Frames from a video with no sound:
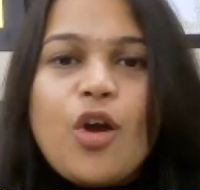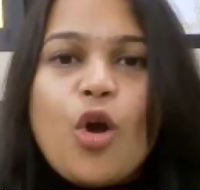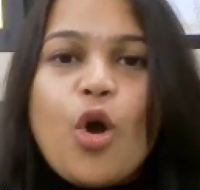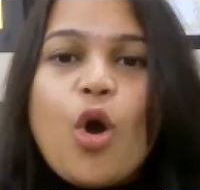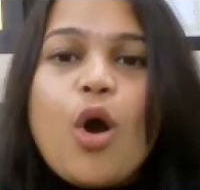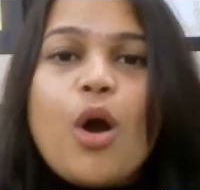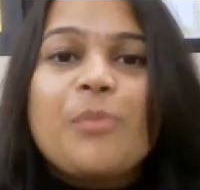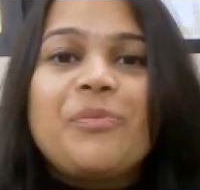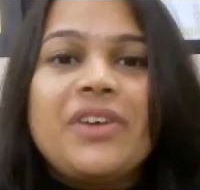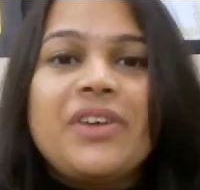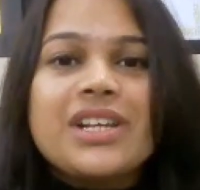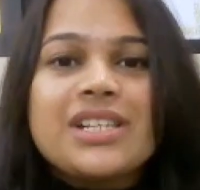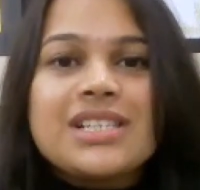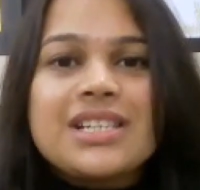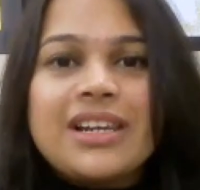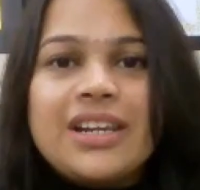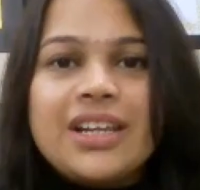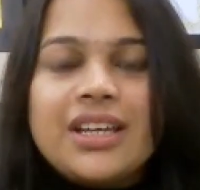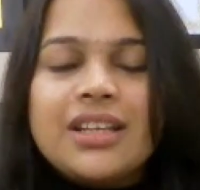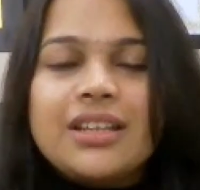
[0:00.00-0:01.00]

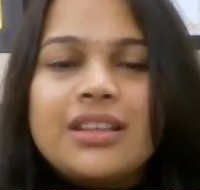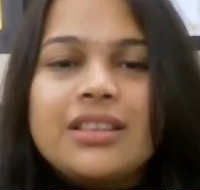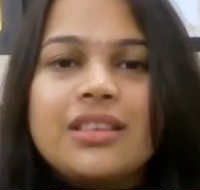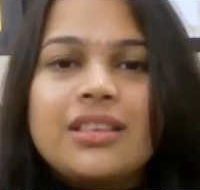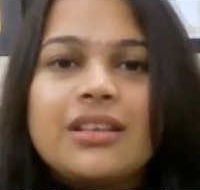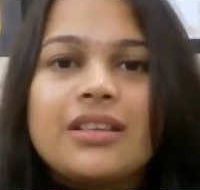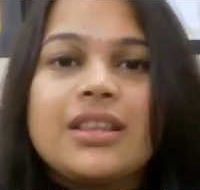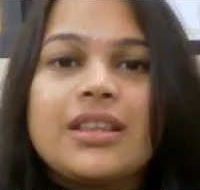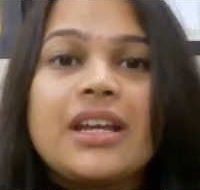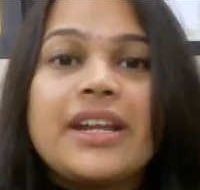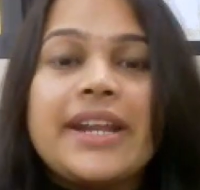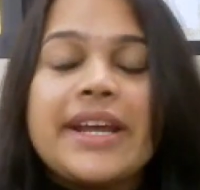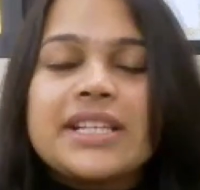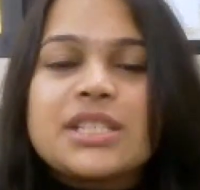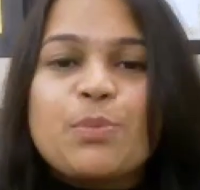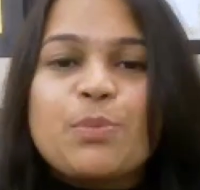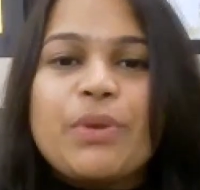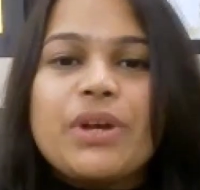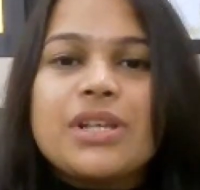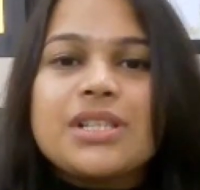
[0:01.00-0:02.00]
obviously the
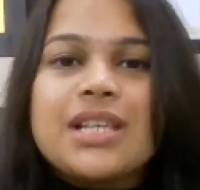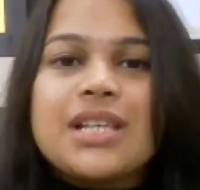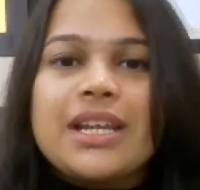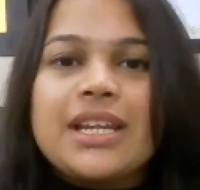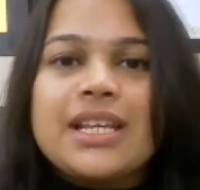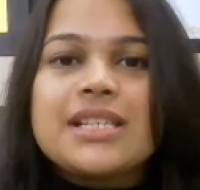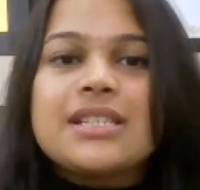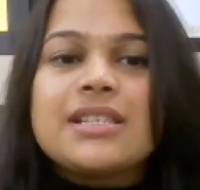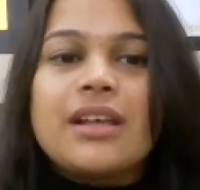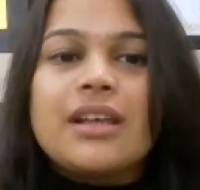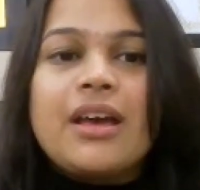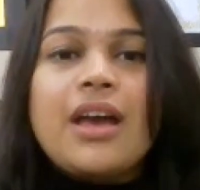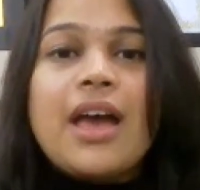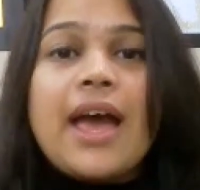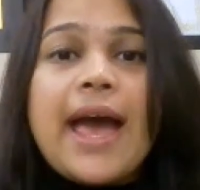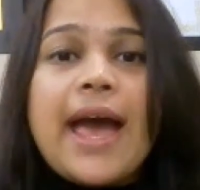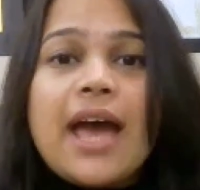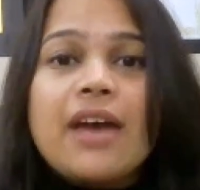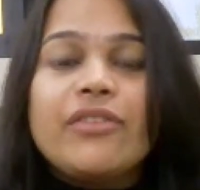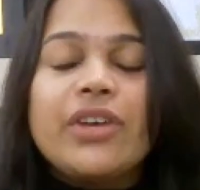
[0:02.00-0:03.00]
next person is
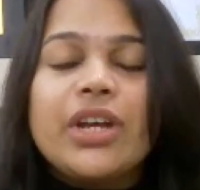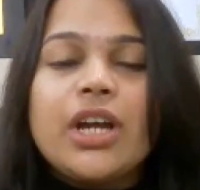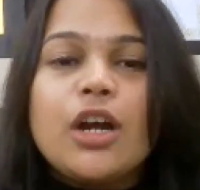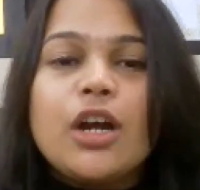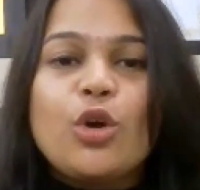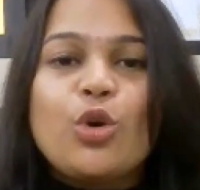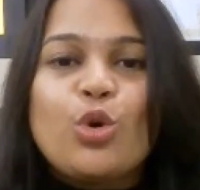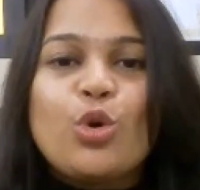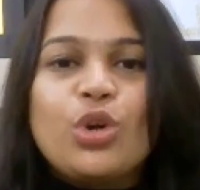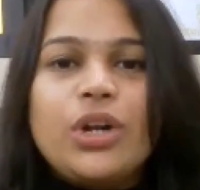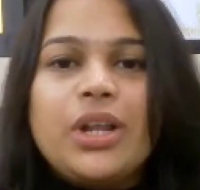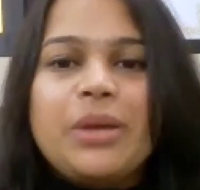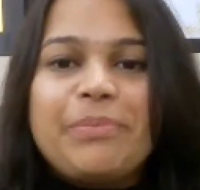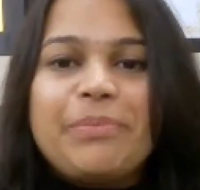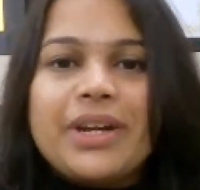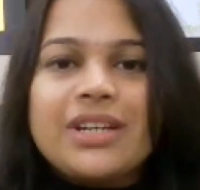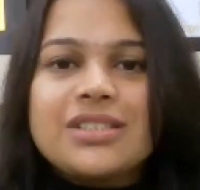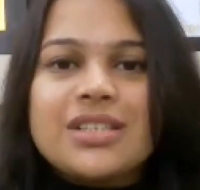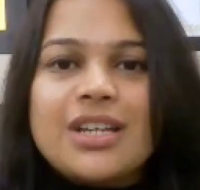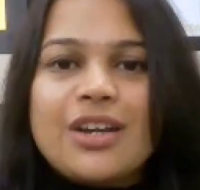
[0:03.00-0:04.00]
having a good
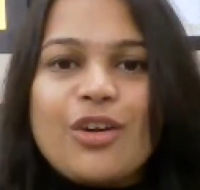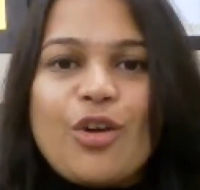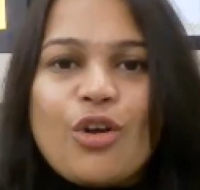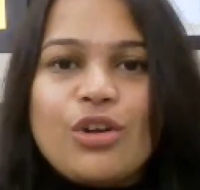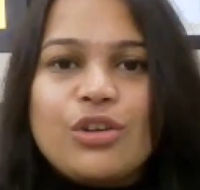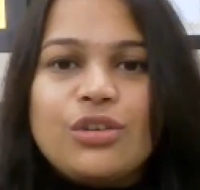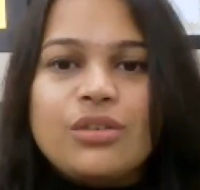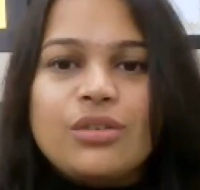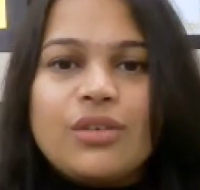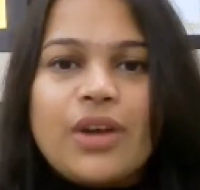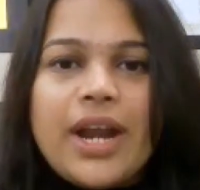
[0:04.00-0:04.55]
impression on you,